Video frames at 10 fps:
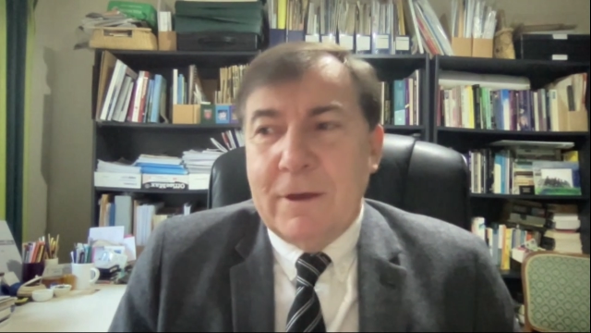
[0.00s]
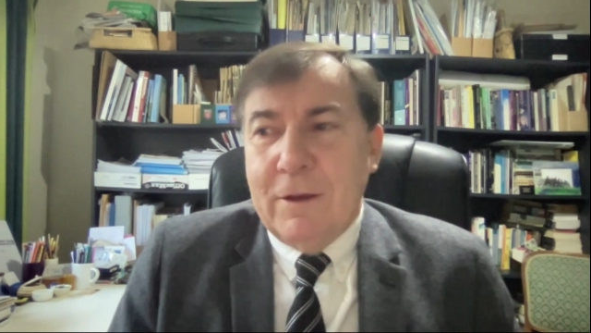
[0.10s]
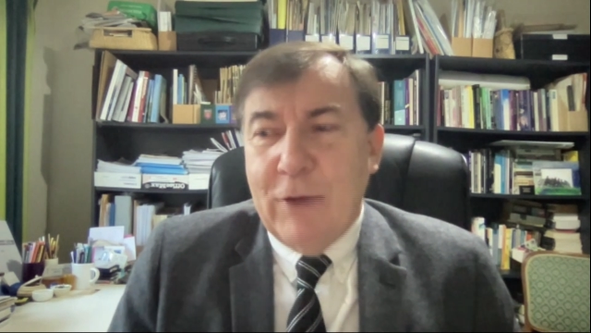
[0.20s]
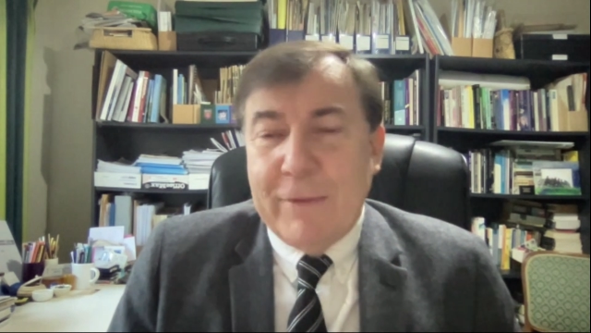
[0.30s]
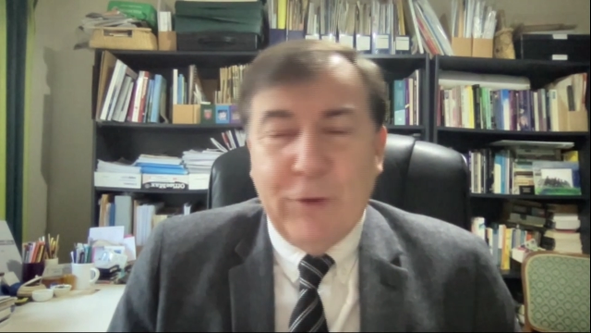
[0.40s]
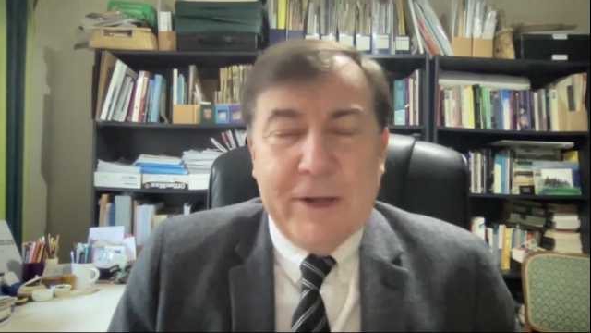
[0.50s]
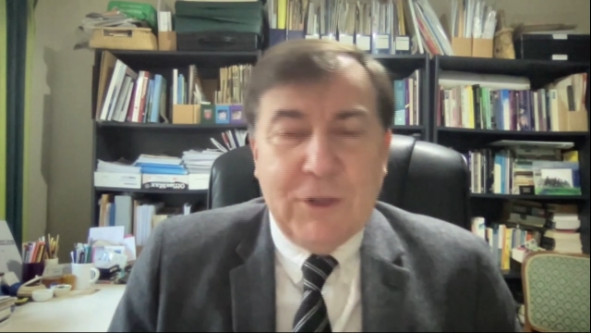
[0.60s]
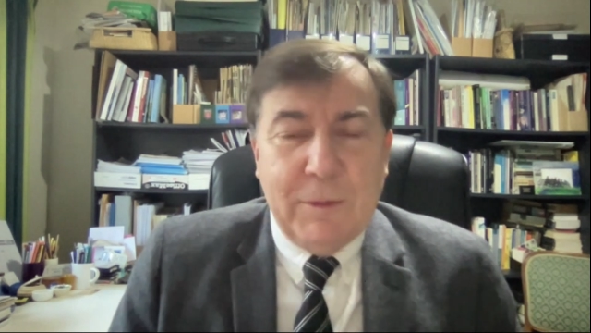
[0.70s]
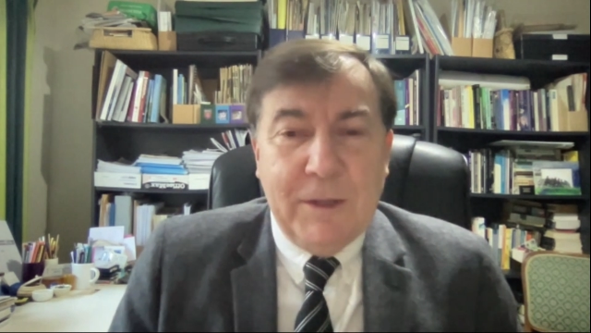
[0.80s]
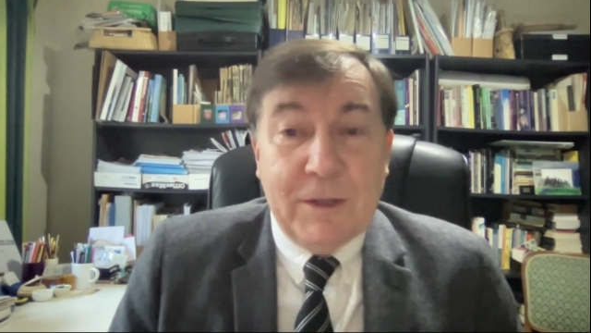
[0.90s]

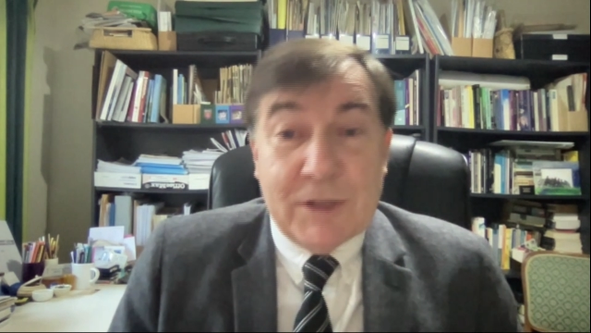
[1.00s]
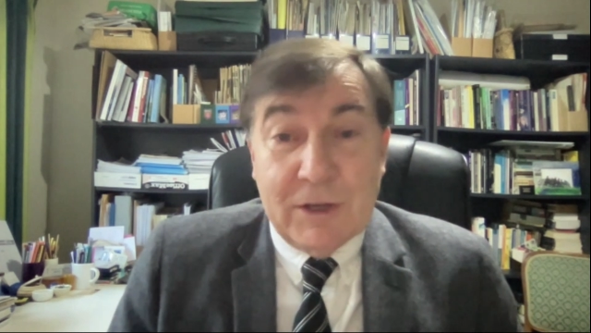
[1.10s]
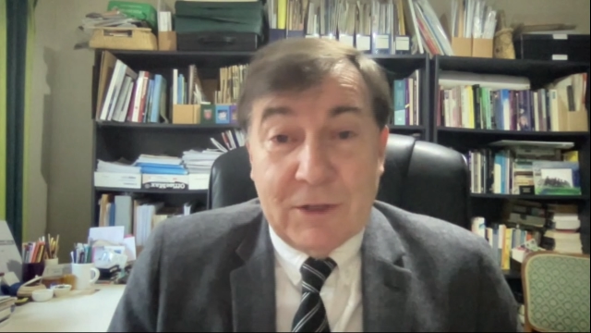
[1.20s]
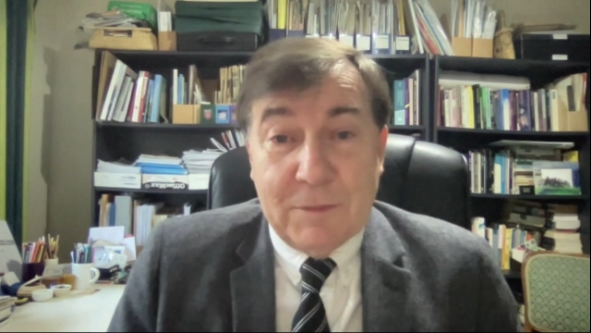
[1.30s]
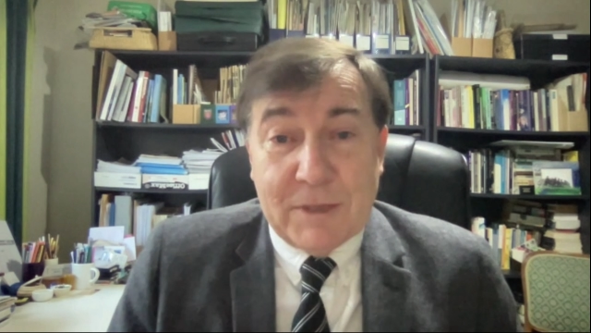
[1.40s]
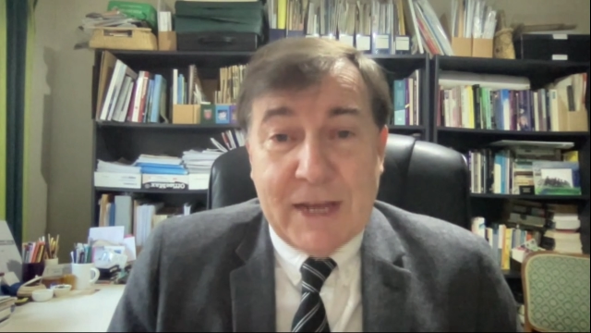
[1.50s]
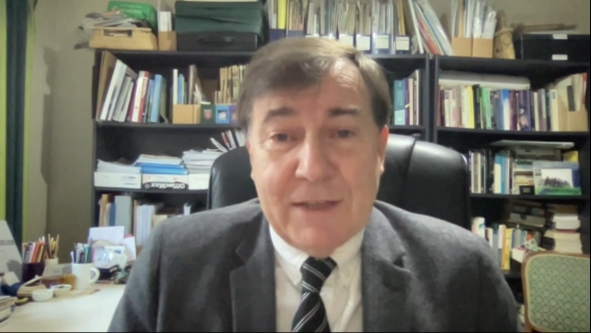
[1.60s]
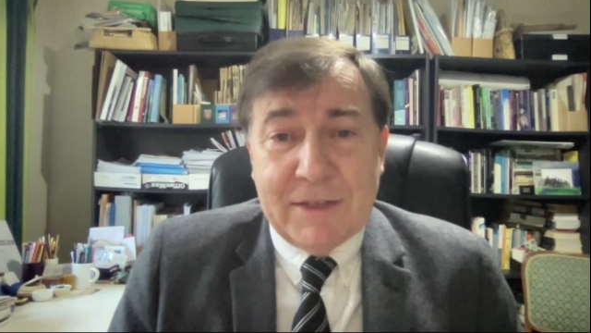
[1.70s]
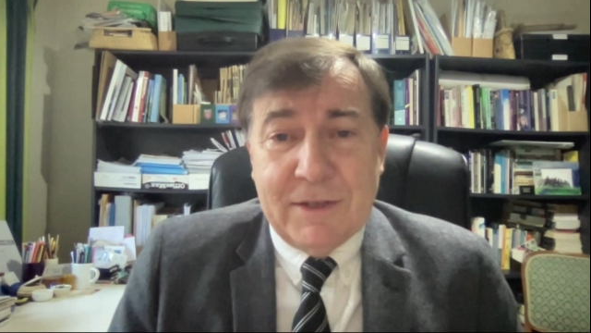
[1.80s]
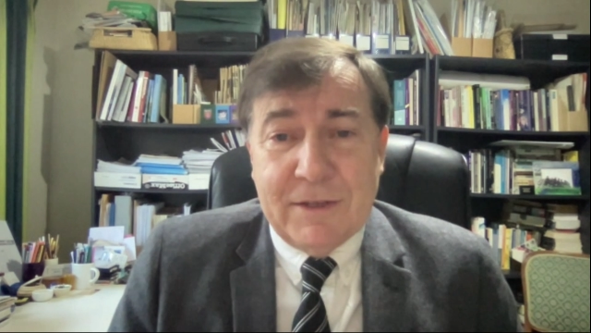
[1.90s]
referendum in the
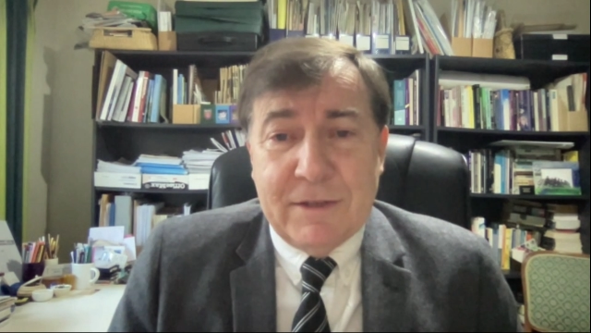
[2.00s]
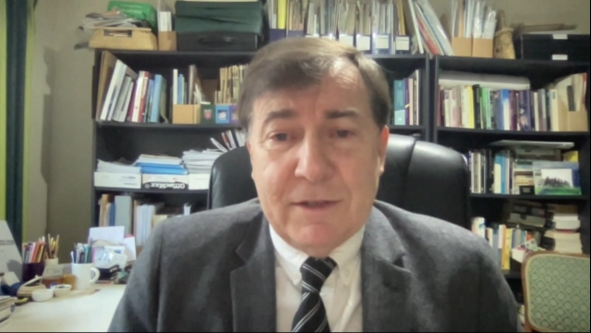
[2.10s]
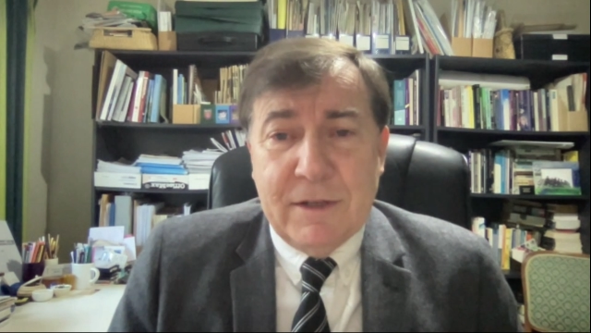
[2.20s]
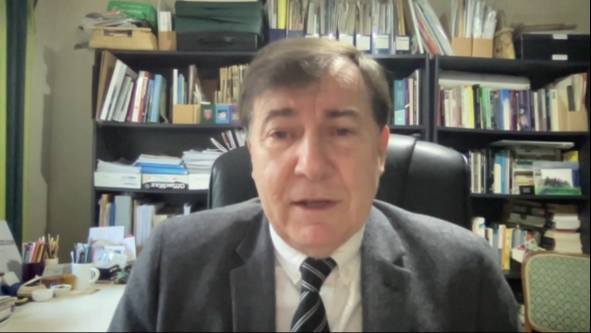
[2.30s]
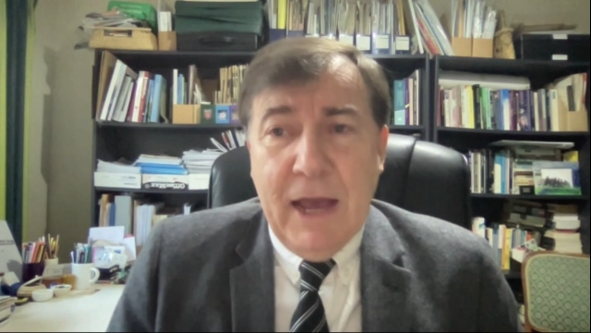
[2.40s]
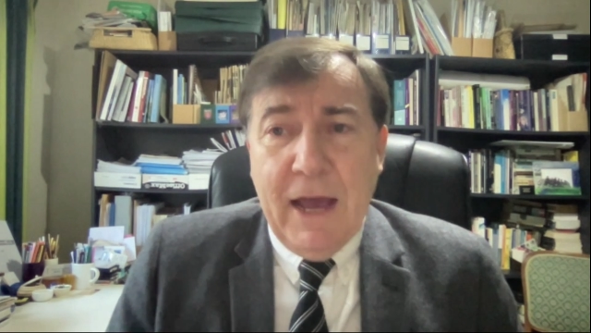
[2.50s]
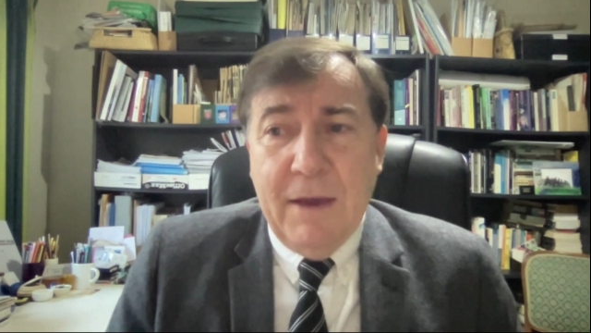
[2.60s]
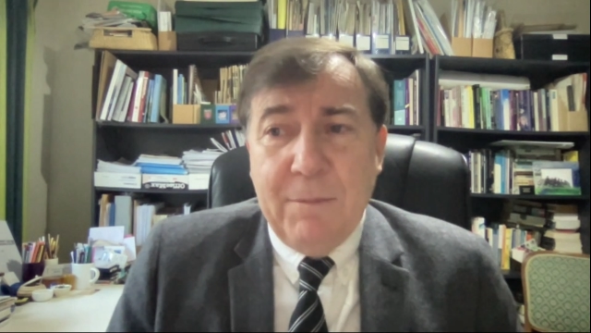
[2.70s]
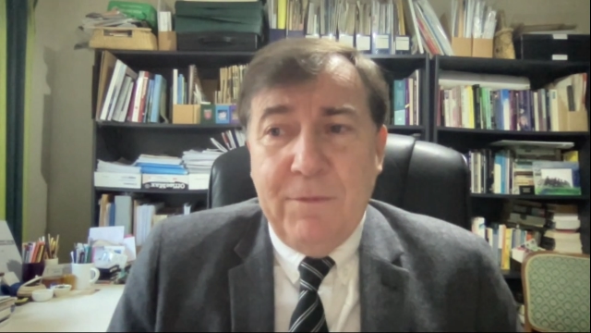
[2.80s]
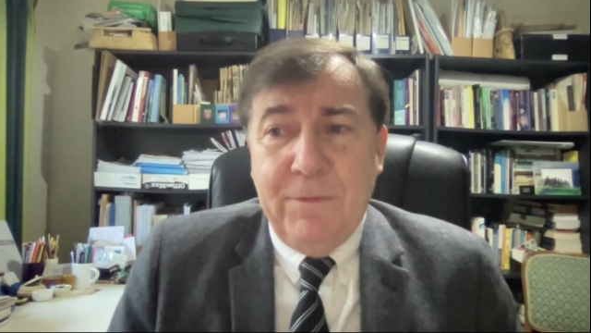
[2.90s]
circumstances,
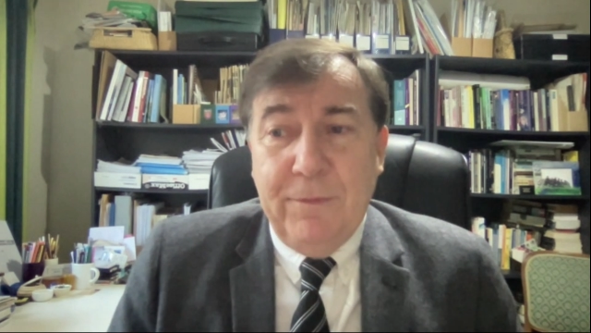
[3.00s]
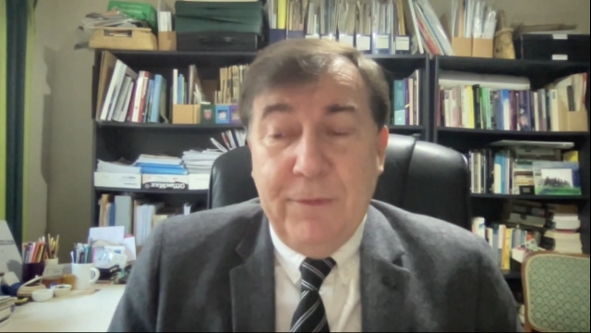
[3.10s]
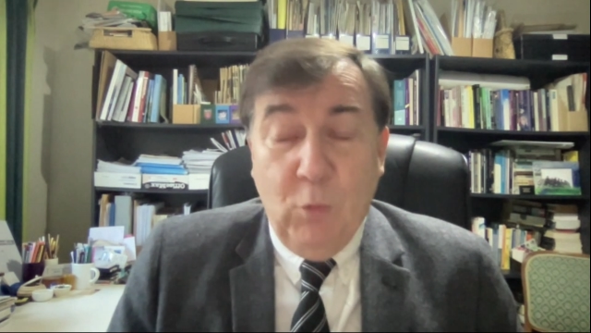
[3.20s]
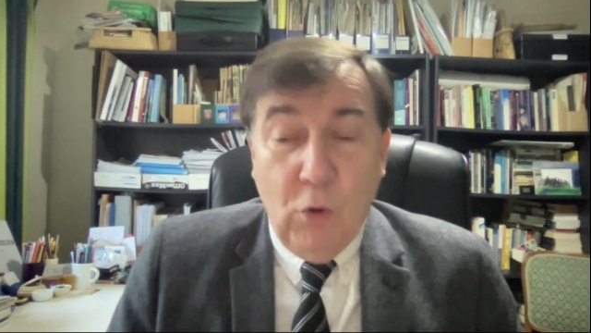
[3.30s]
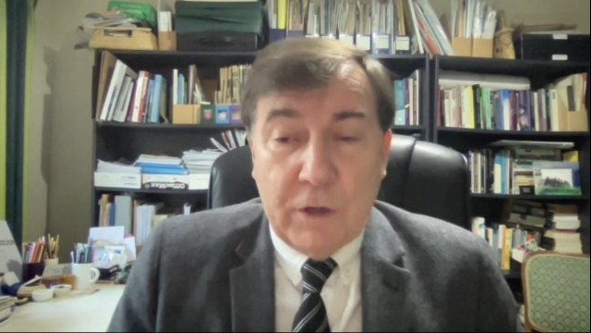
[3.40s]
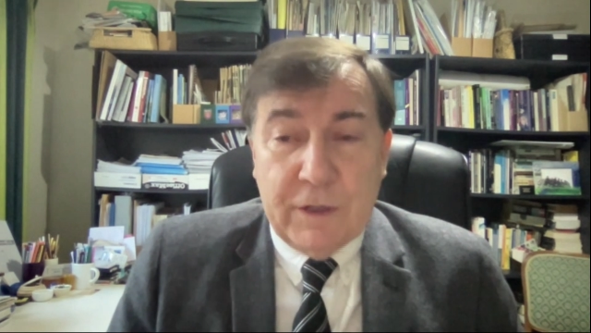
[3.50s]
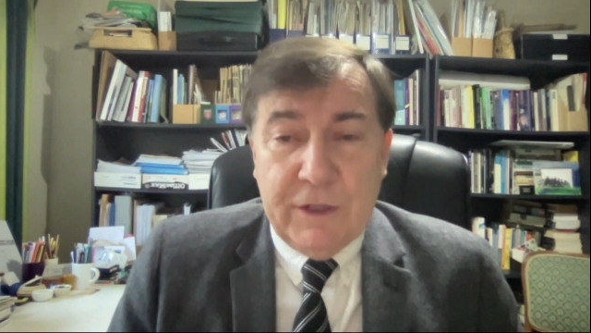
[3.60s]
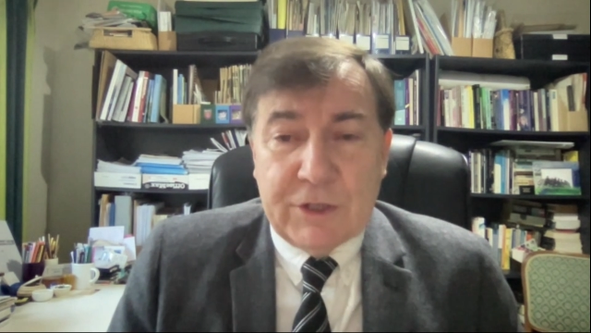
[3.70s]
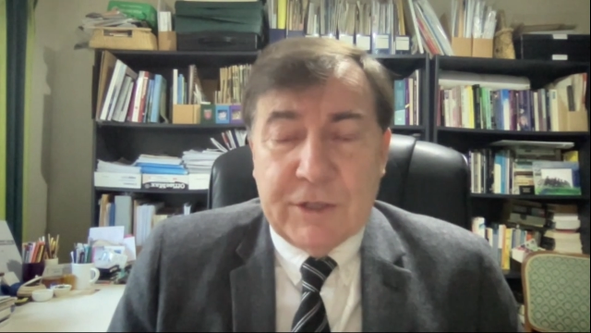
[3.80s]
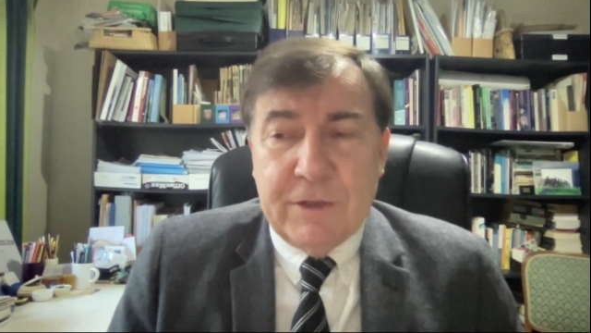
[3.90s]
the war
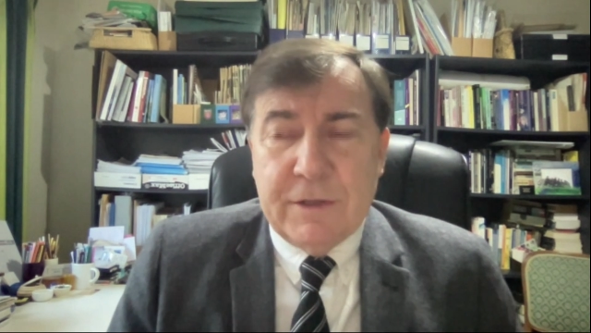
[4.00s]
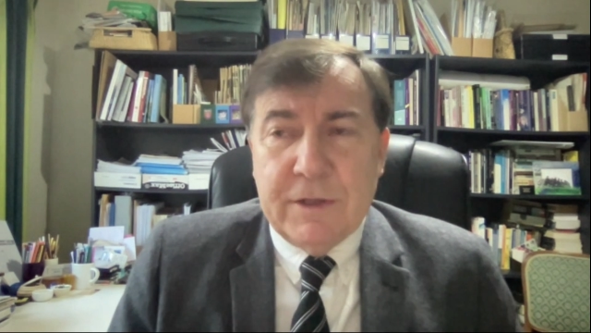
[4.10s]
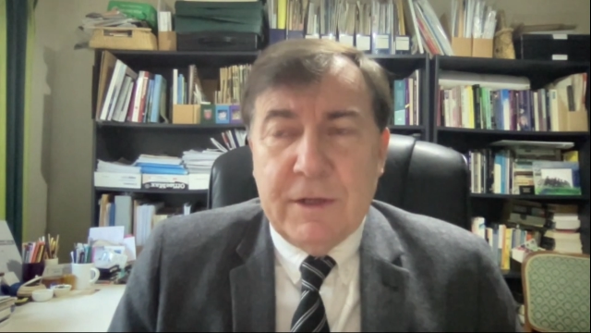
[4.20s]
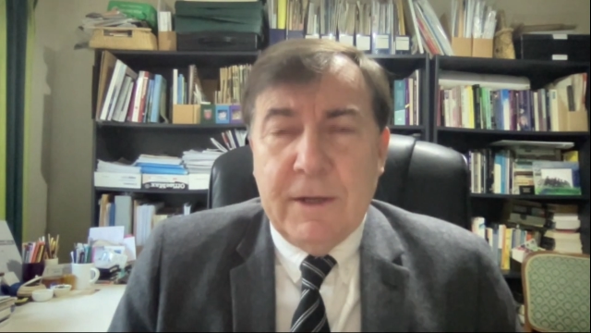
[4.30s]
conditions.